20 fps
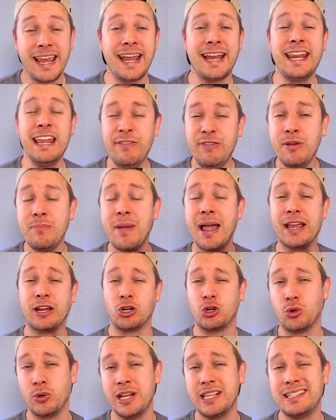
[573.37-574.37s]
and even my
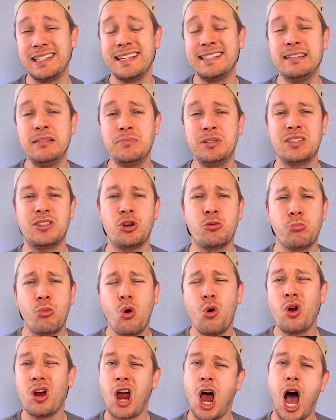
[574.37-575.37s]
criticisms, they're
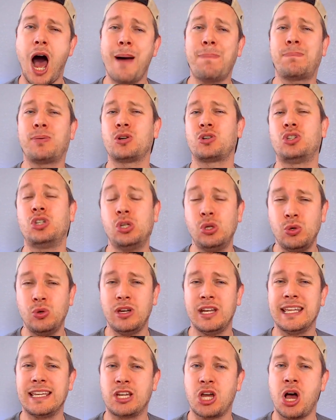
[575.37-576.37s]
more
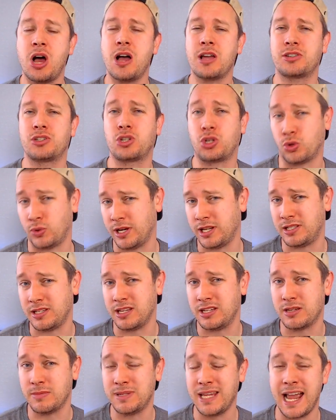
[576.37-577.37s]
opportunity cost
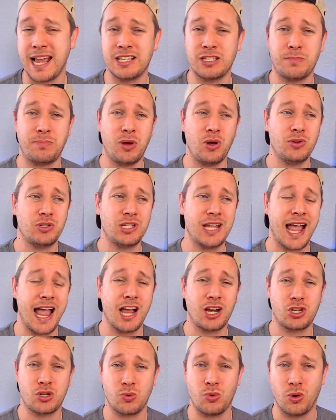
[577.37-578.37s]
criticisms as opposed to
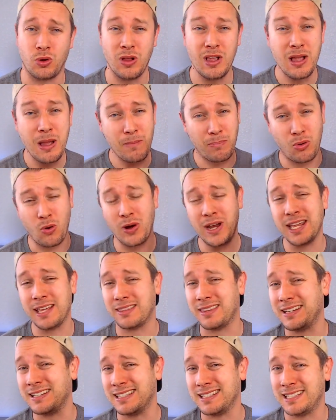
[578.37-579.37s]
actual pointing at
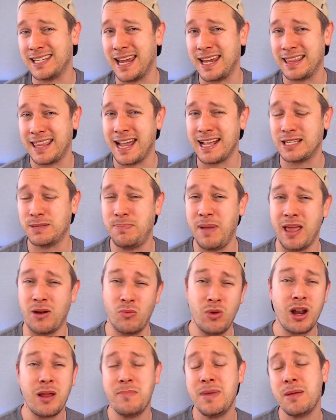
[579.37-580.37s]
things and saying that's bad. And
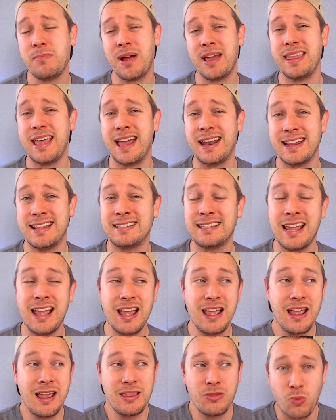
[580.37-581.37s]
what I mean by that is
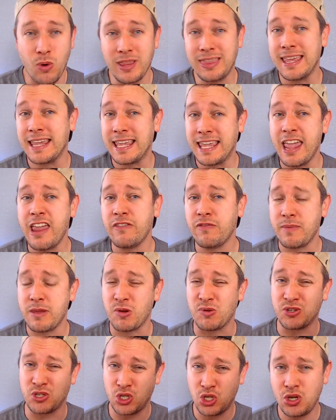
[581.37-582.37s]
what they gave me
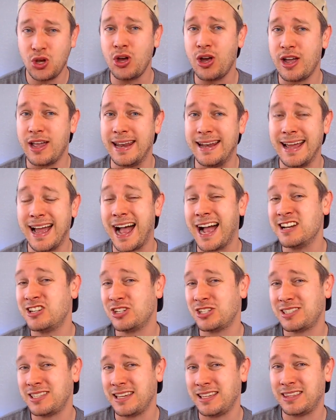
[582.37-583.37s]
was good. I
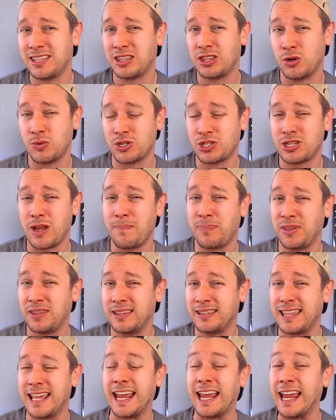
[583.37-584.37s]
just think that there was something
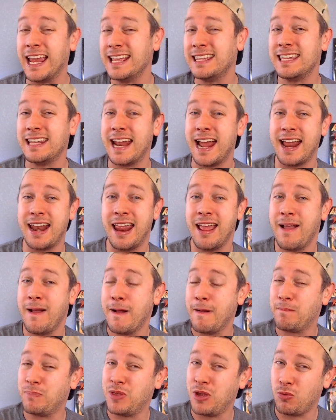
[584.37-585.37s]
that they hinted at
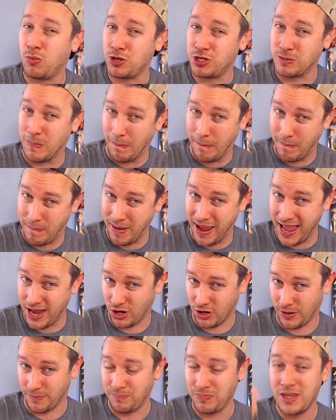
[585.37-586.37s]
that was
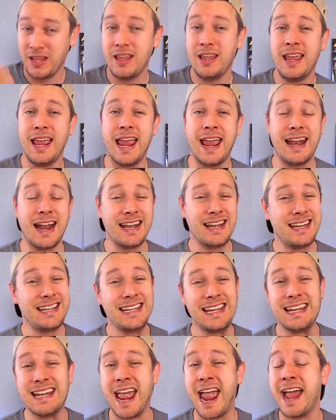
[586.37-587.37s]
better. And I didn't
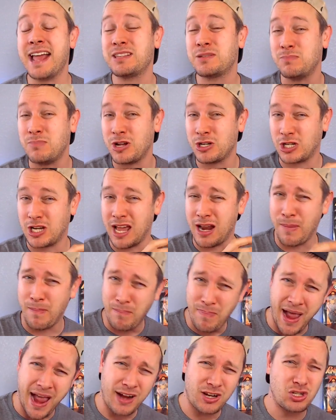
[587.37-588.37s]
need as much kind of
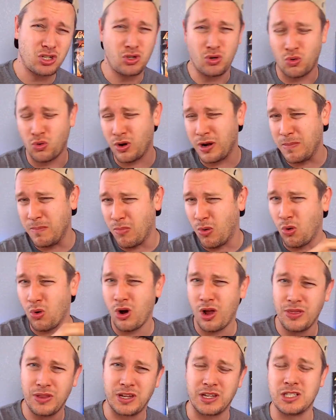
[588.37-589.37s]
backstory, more
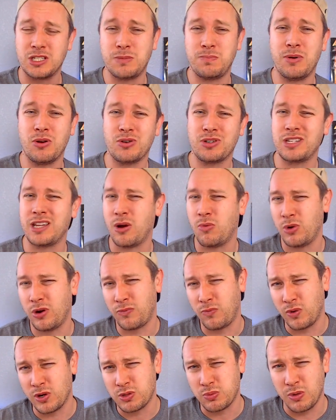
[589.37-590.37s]
on the conspiracy. I would
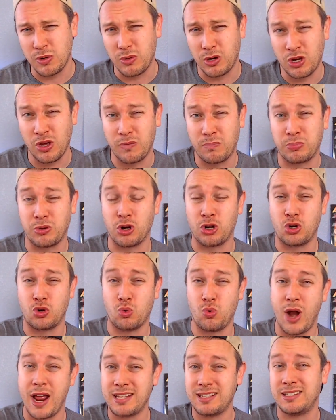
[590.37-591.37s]
have wished we could have
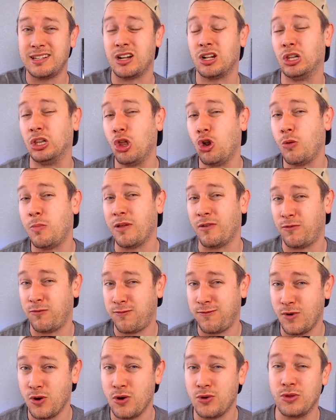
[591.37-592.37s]
progressed it a little bit
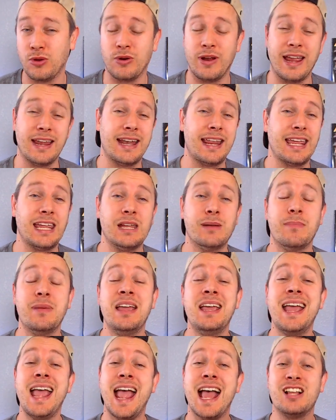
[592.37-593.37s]
further in him
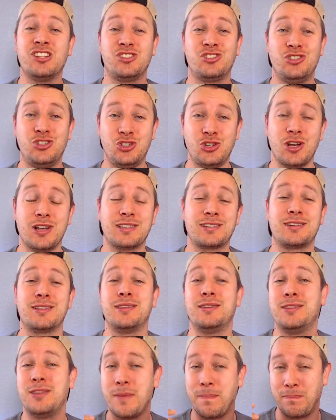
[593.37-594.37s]
as
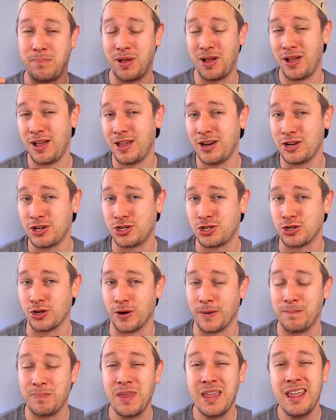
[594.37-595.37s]
just the
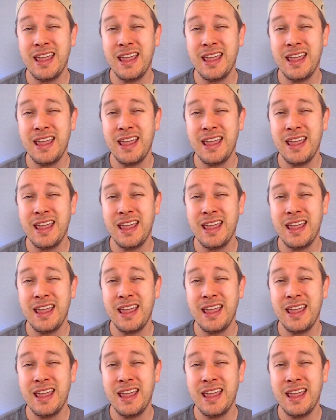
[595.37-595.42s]
Punisher.